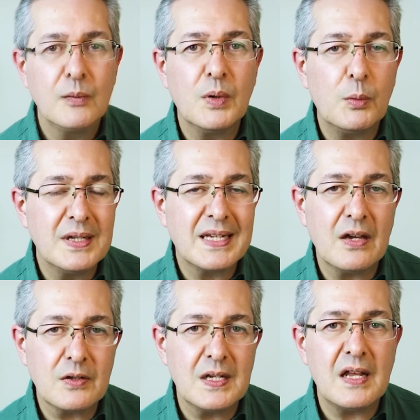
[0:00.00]
Well, we'd
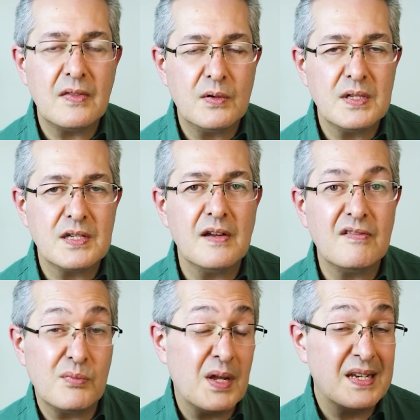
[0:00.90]
calculate the return
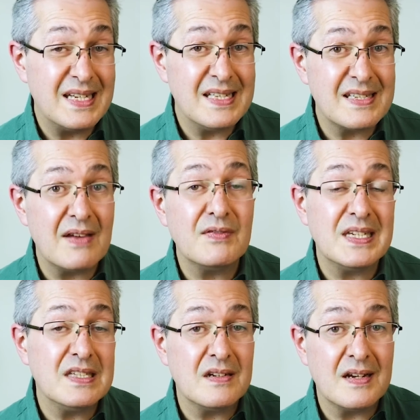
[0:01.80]
from
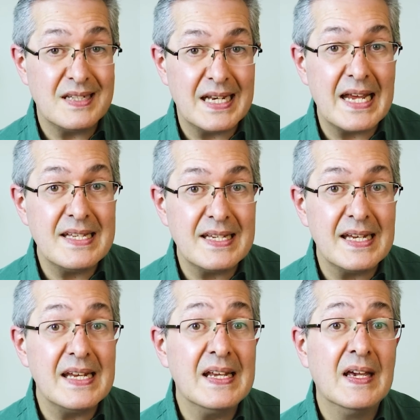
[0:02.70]
1970 to
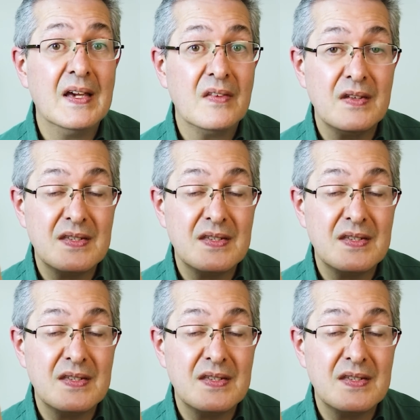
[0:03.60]
1980, then